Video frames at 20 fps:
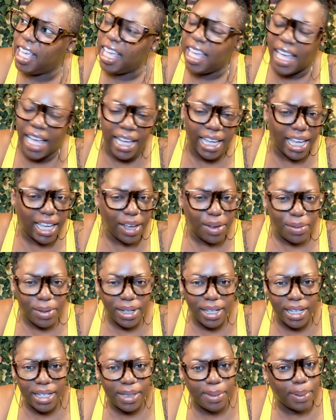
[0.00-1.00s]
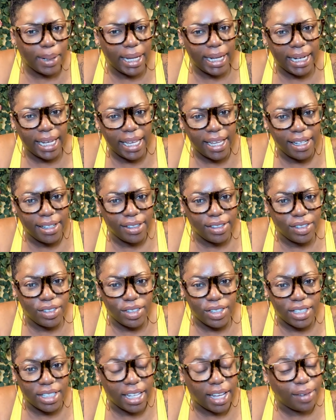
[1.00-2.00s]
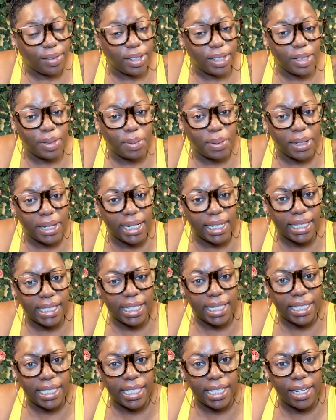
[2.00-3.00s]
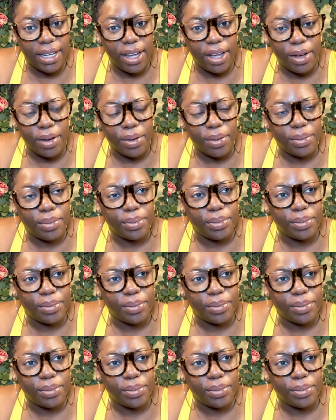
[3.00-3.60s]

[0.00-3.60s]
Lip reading: I can't really explain it. You just have to experience it to know.